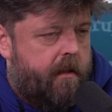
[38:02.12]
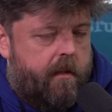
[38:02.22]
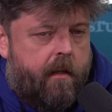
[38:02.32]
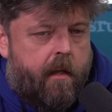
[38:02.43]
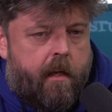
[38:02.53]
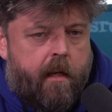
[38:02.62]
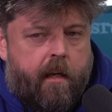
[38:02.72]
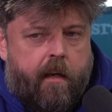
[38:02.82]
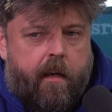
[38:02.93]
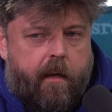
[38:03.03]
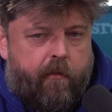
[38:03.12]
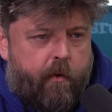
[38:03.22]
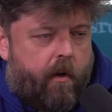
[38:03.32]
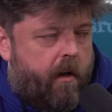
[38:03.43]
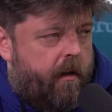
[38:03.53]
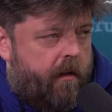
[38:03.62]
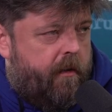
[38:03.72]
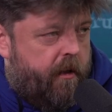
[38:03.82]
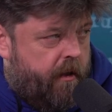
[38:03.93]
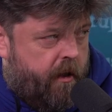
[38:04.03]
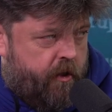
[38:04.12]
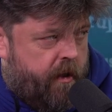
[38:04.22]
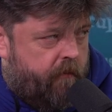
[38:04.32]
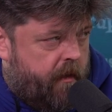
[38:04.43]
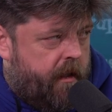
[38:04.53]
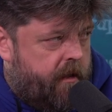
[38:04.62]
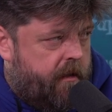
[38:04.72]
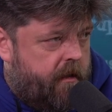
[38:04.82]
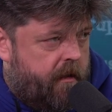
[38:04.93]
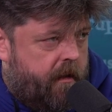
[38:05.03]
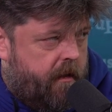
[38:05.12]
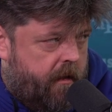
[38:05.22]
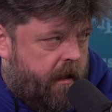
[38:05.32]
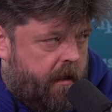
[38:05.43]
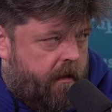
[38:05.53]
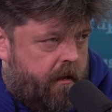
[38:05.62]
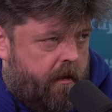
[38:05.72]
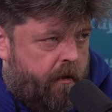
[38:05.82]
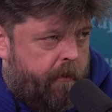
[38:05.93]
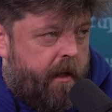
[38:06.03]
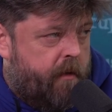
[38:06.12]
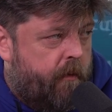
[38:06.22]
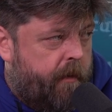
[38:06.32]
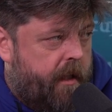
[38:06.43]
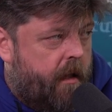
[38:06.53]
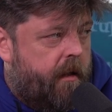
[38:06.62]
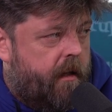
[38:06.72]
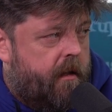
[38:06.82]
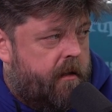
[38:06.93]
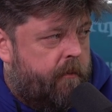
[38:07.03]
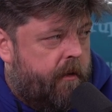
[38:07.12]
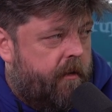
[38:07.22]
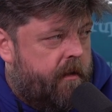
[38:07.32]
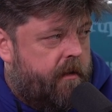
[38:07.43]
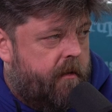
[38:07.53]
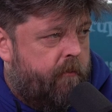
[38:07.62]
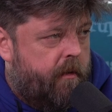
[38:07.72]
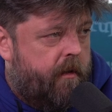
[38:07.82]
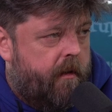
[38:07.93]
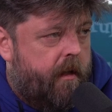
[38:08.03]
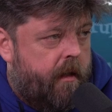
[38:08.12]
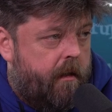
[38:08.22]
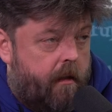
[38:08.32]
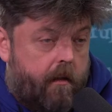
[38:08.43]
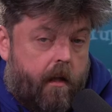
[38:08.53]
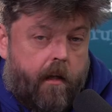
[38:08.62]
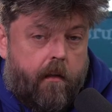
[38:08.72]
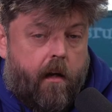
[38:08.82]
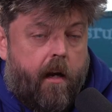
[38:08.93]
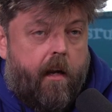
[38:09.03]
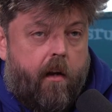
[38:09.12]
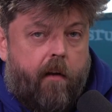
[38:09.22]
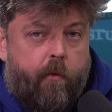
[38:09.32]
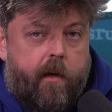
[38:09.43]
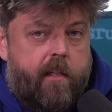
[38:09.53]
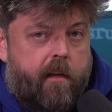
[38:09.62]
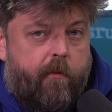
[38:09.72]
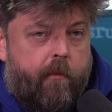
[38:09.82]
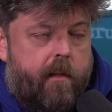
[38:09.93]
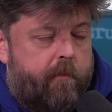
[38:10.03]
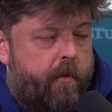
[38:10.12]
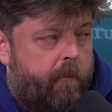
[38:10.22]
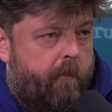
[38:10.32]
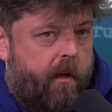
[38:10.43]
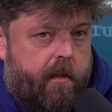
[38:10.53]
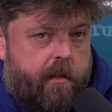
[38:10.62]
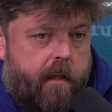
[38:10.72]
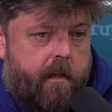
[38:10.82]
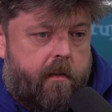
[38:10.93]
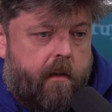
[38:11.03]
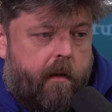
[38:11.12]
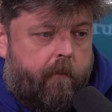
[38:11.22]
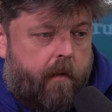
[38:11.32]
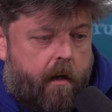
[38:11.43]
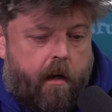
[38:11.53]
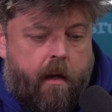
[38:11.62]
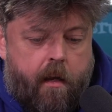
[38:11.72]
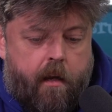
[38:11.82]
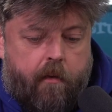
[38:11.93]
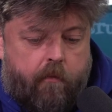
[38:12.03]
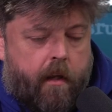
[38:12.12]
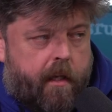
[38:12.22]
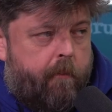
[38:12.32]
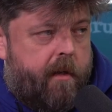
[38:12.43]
And if you are a generalist, then you may as well be nothing, to be honest. And look, I've always suffered with this problem personally, because running a